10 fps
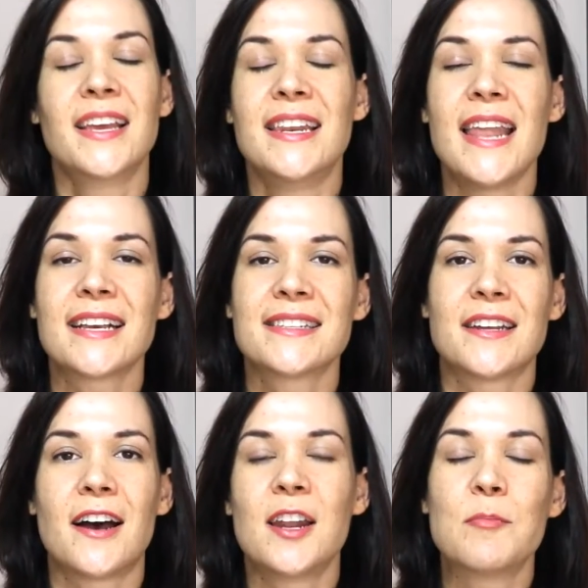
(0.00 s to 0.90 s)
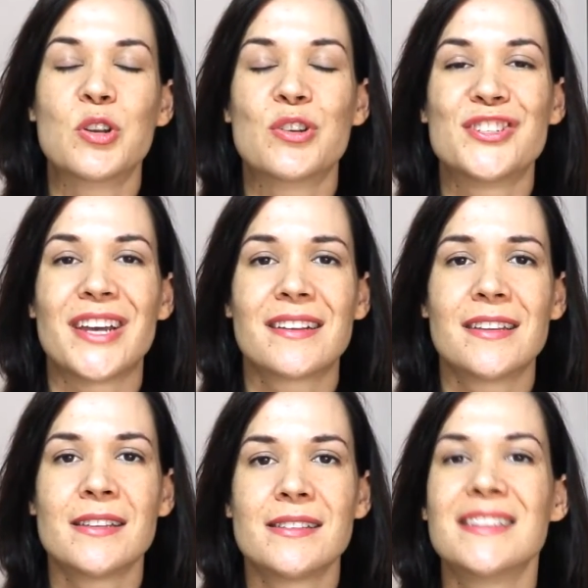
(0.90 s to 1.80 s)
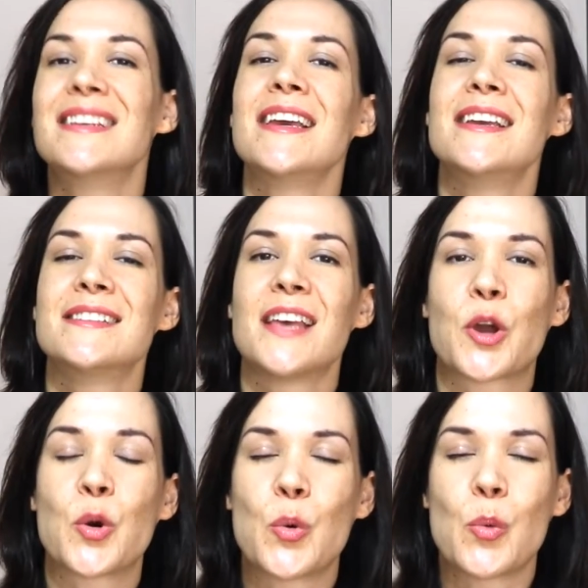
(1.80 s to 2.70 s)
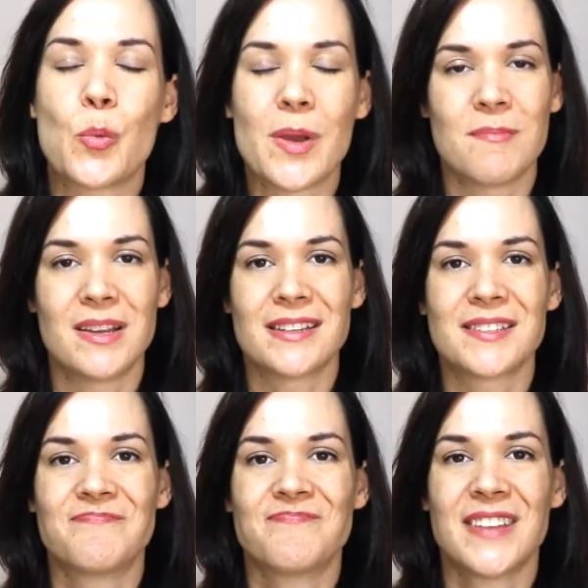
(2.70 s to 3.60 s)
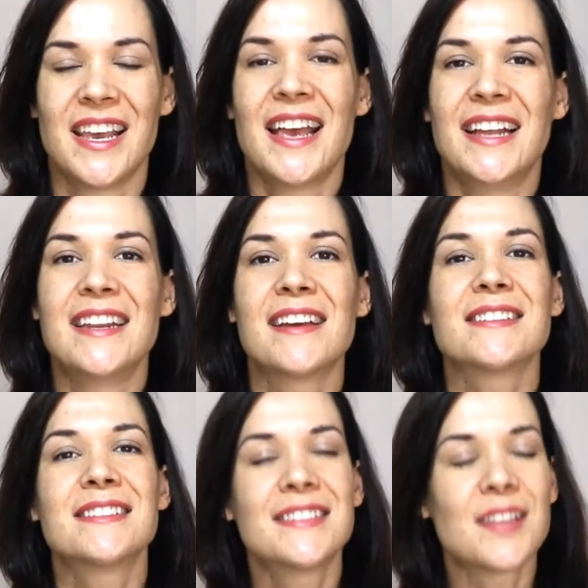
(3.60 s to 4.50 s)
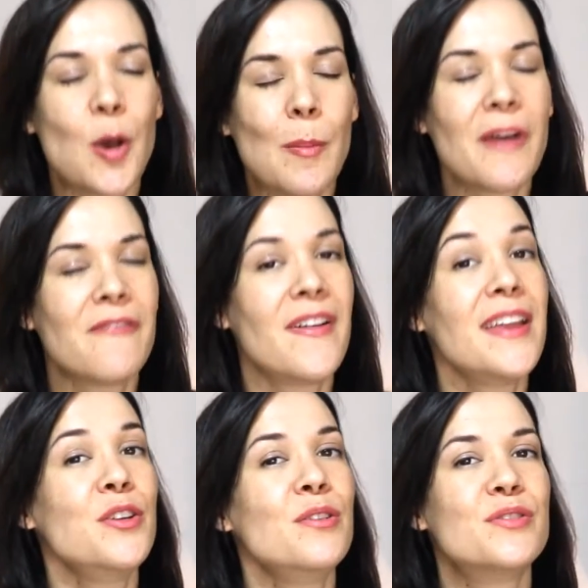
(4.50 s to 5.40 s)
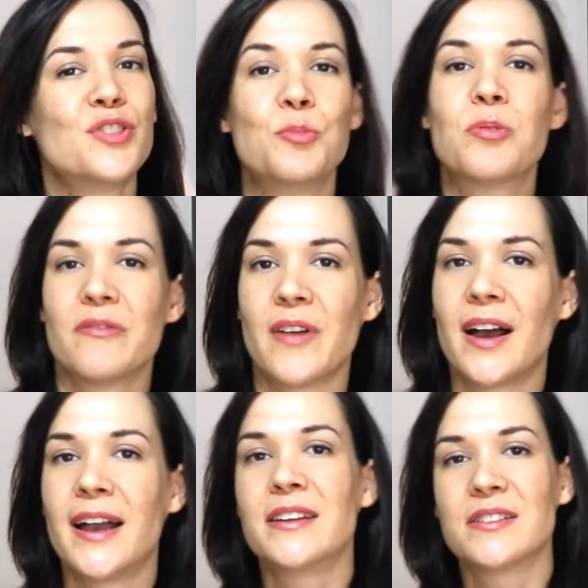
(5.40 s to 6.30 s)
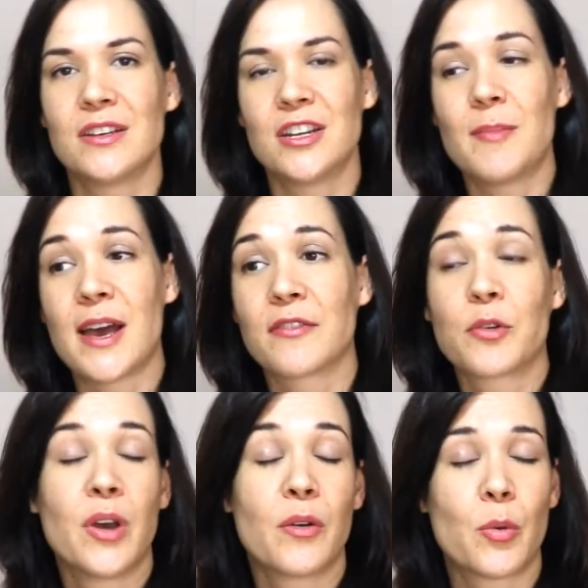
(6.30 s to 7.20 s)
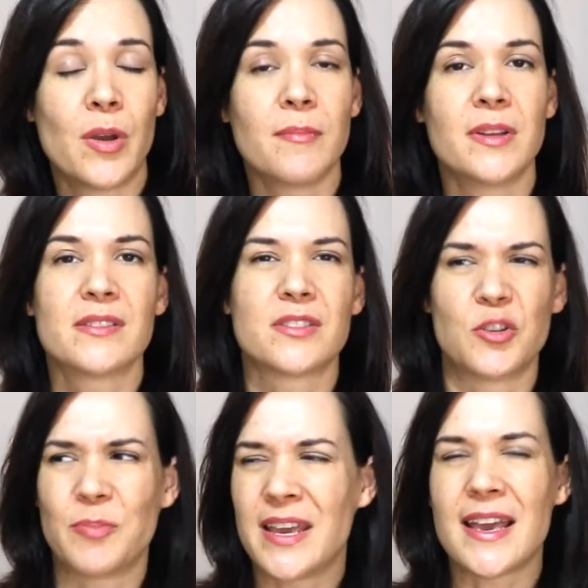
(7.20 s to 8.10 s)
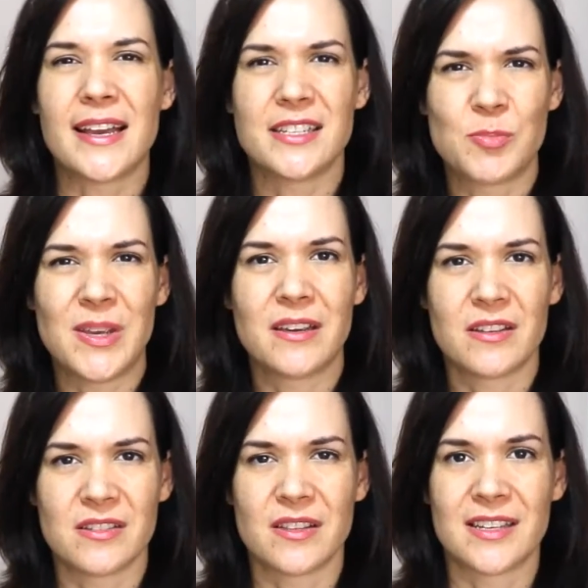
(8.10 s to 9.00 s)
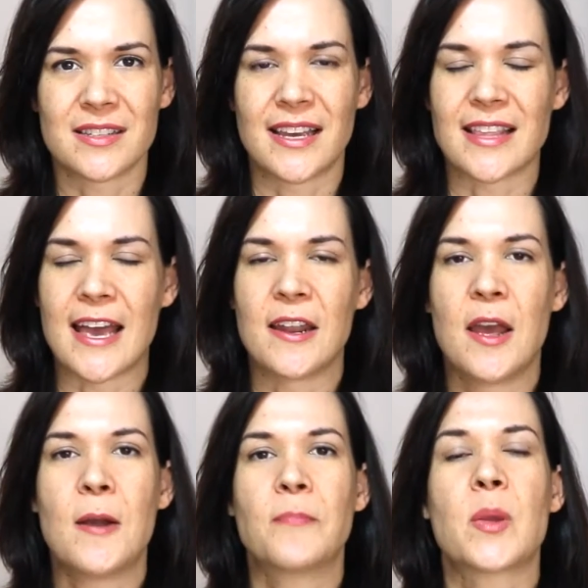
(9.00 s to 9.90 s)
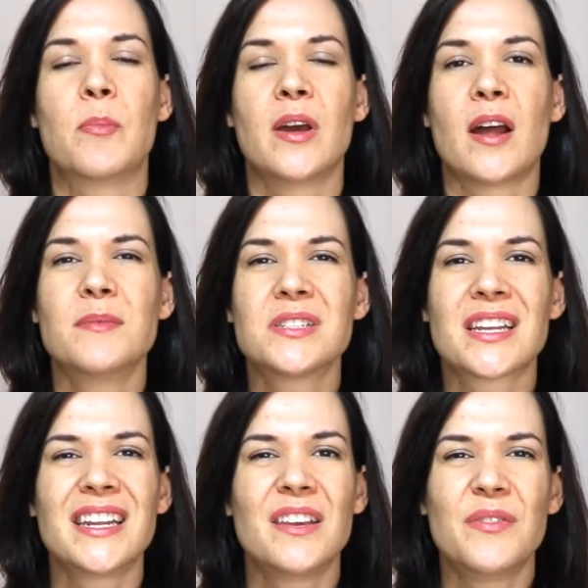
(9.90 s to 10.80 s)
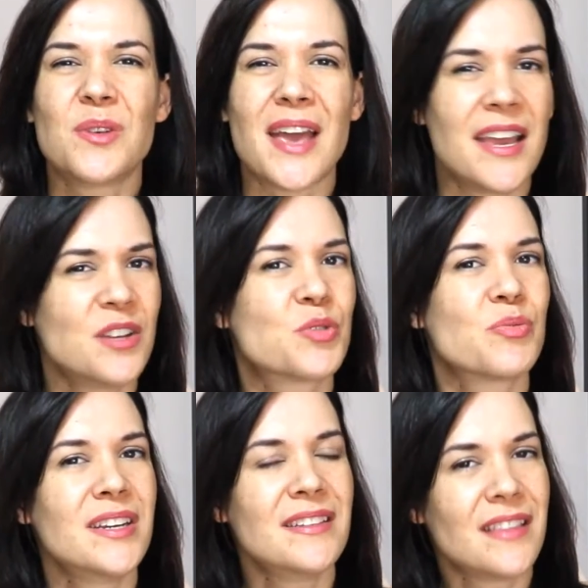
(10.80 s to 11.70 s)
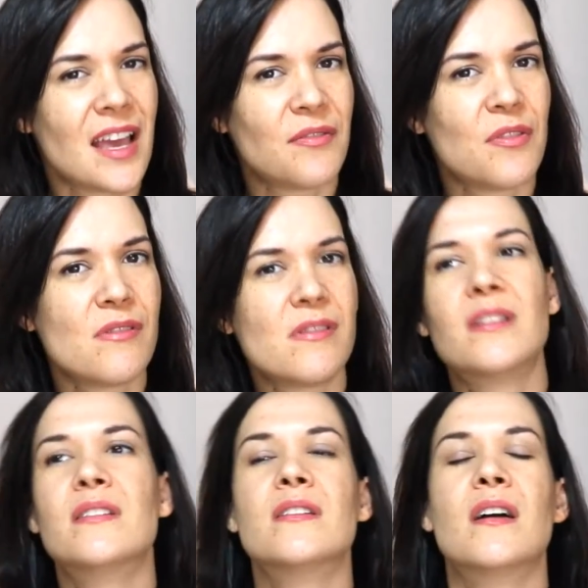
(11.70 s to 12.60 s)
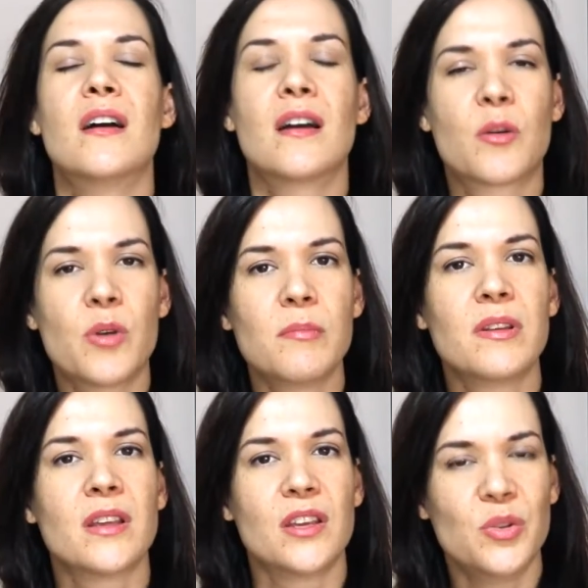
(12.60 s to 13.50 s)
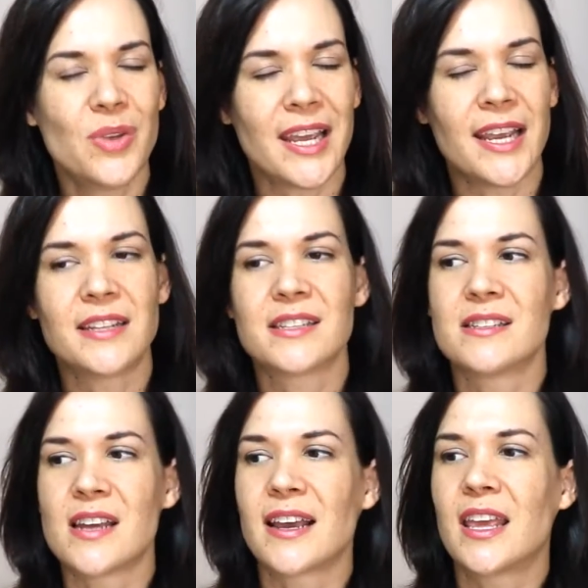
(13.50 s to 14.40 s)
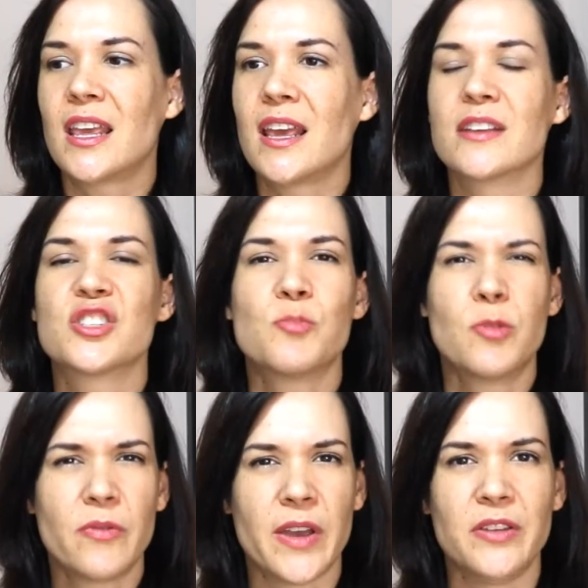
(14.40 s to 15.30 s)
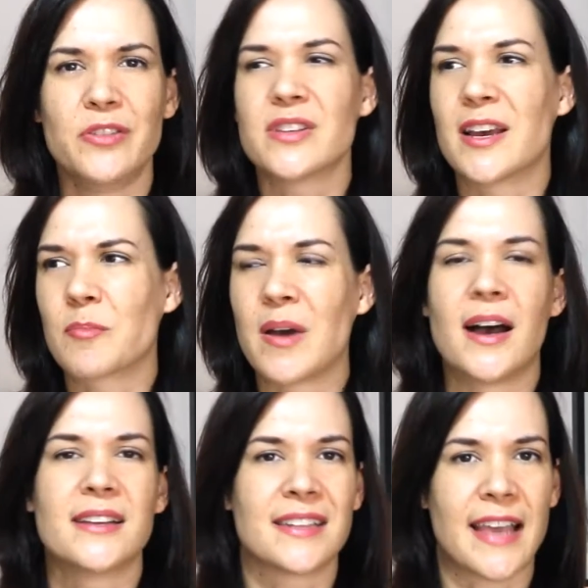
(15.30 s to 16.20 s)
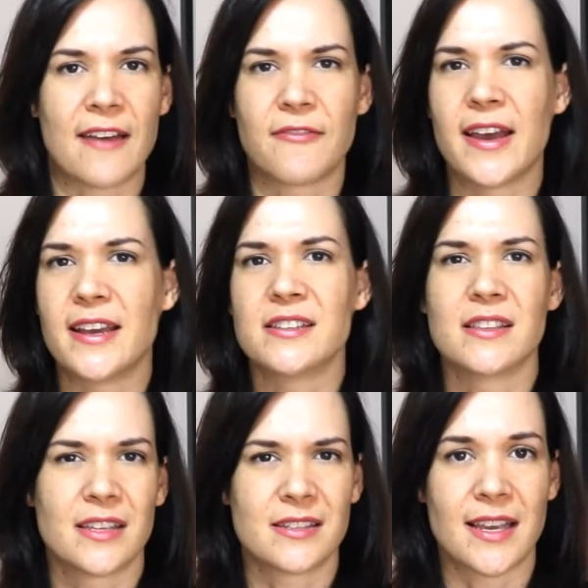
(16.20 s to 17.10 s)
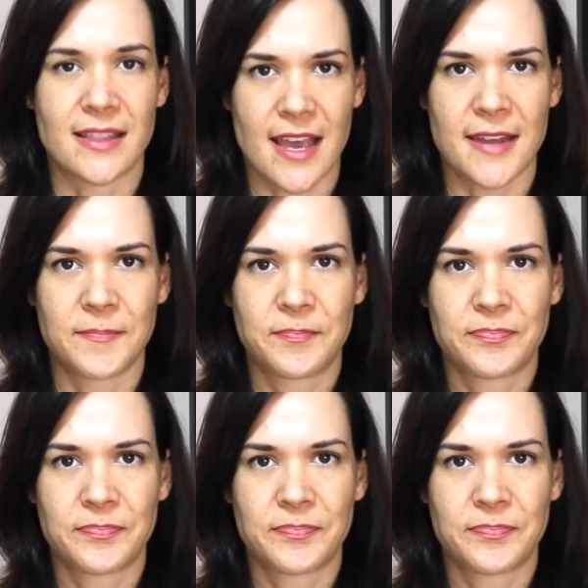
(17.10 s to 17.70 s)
Next item on your checklist is equipment. Now, some venues do provide a certain amount of equipment, so PA speakers and things like that, but I'm just going to give you entry-level equipment that you need to start gigging at small venues like bars and cafes and things like that.